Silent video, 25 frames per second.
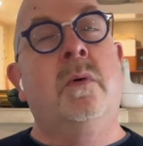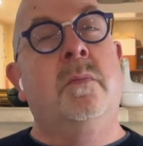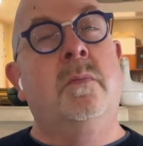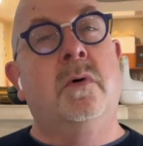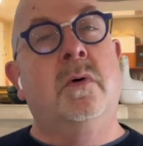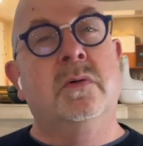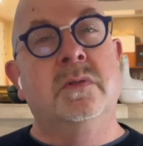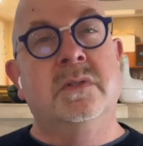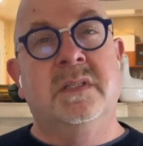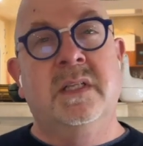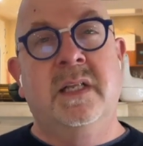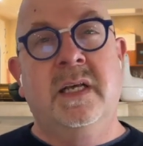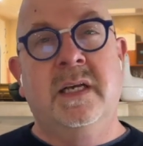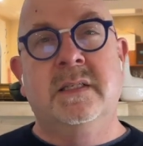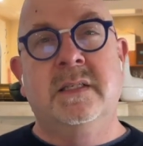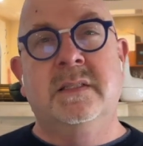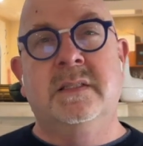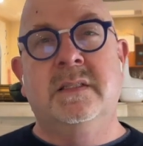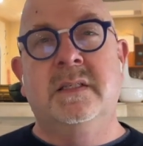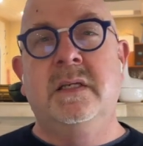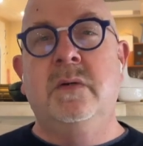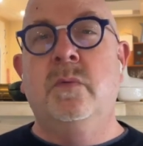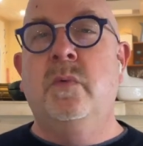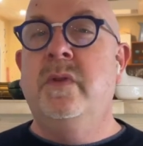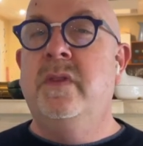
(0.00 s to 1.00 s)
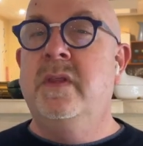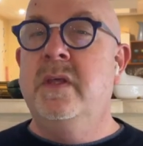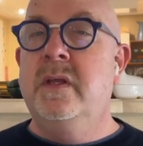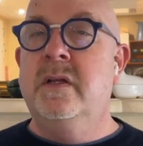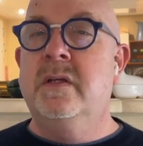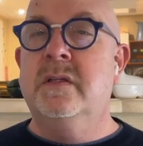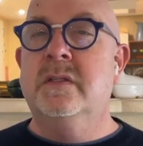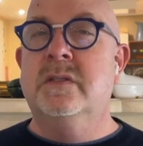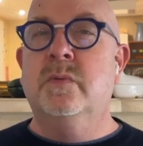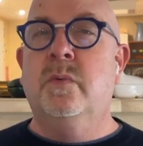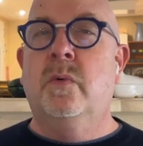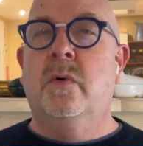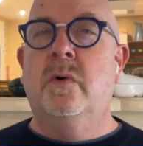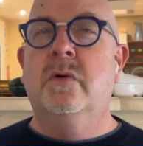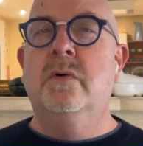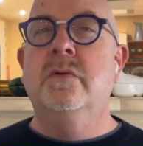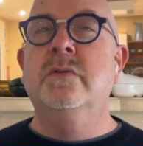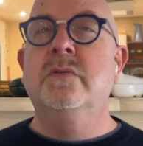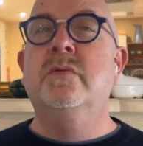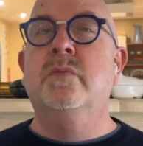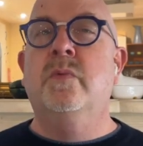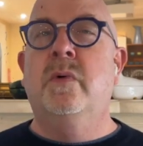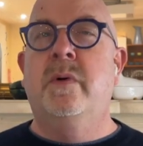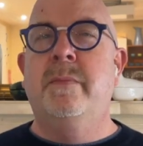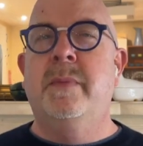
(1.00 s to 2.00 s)
Raymond's legacy within its
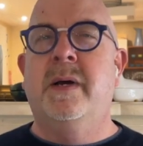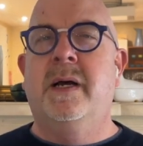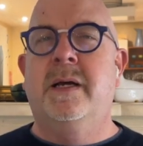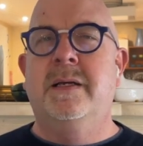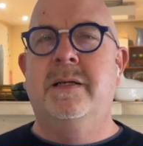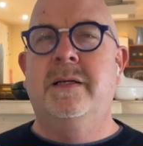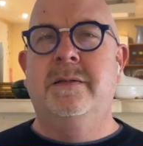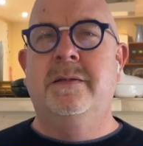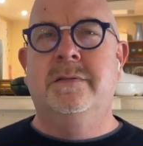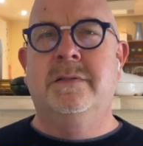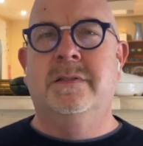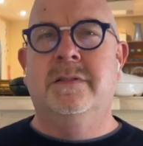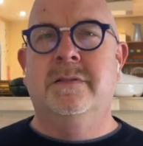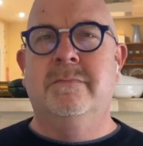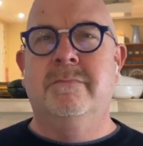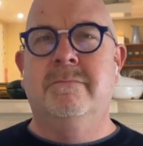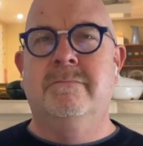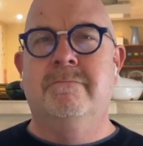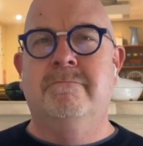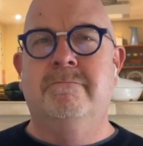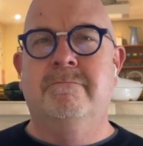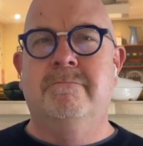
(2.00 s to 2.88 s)
walls remains.